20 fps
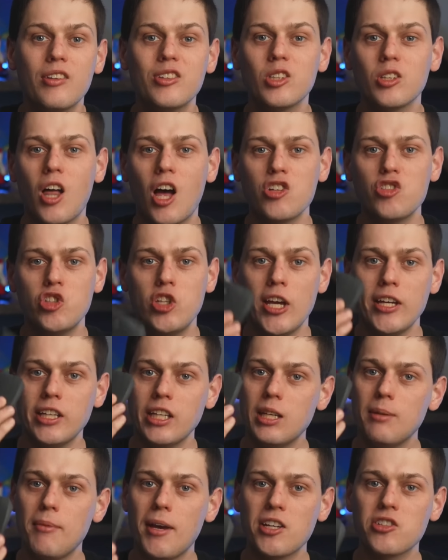The Logitech
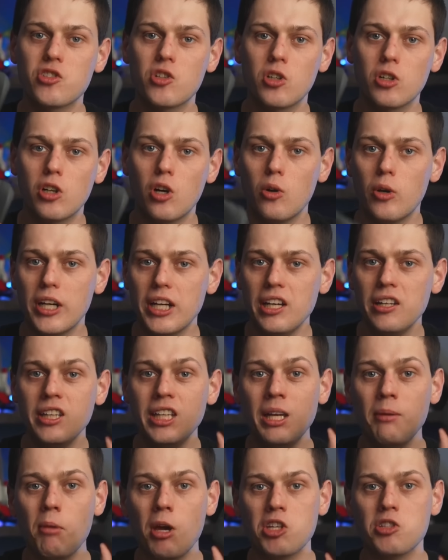MX Ergo and the
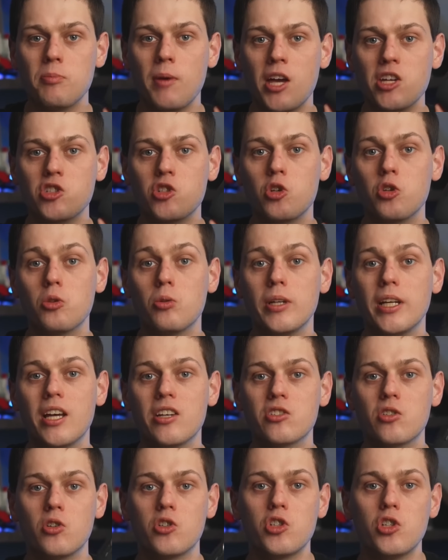MX Master
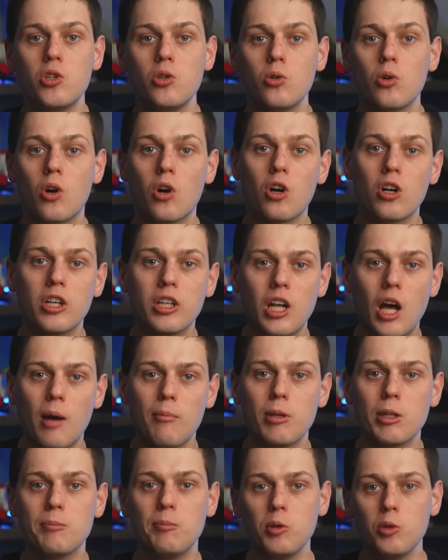3S are two
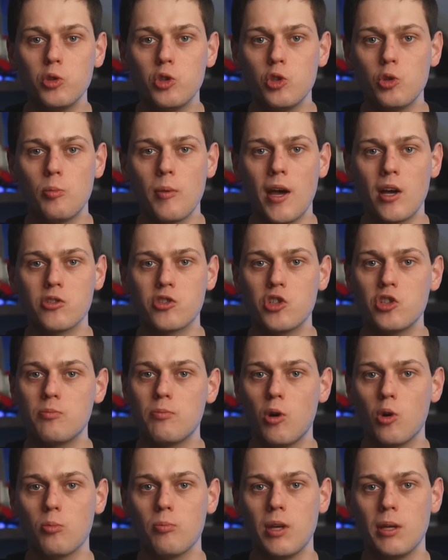ergonomic Bluetooth mouses
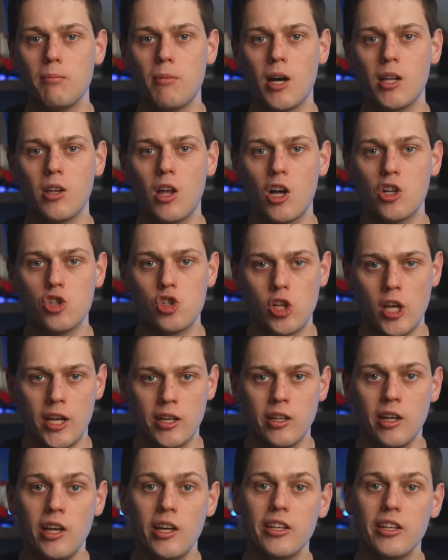both made by Logitech.